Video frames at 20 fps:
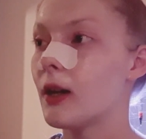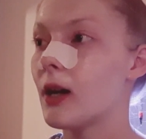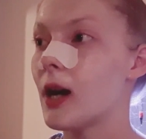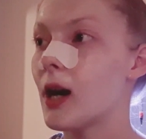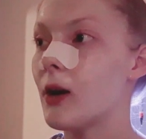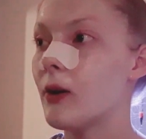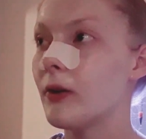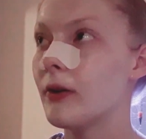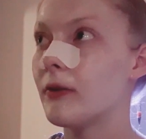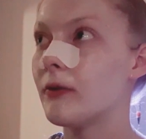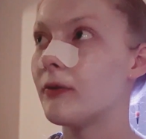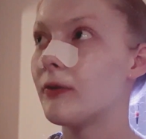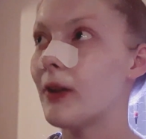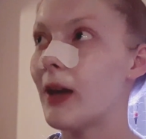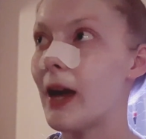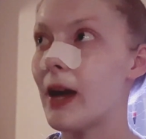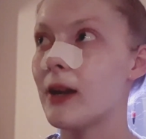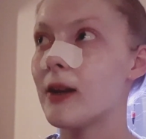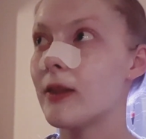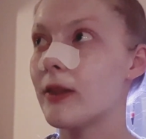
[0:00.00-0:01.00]
Out of
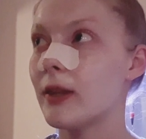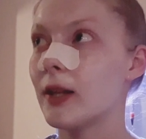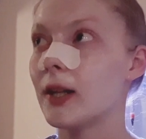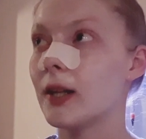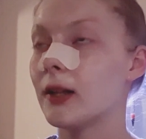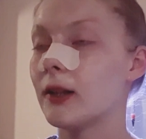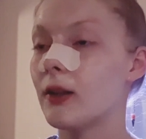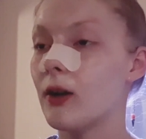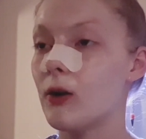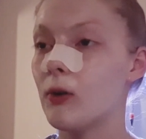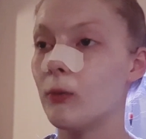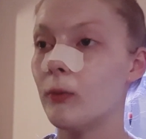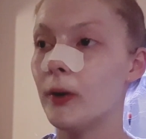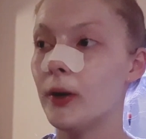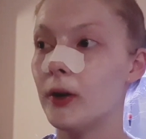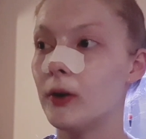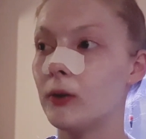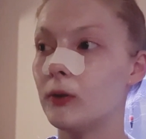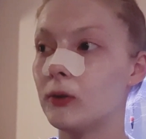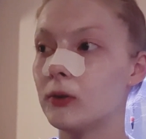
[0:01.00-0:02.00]
anything in the whole
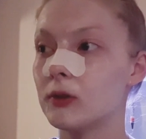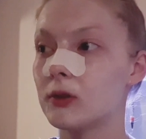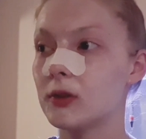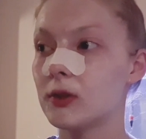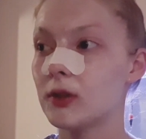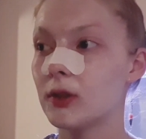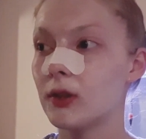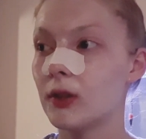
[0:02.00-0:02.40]
world,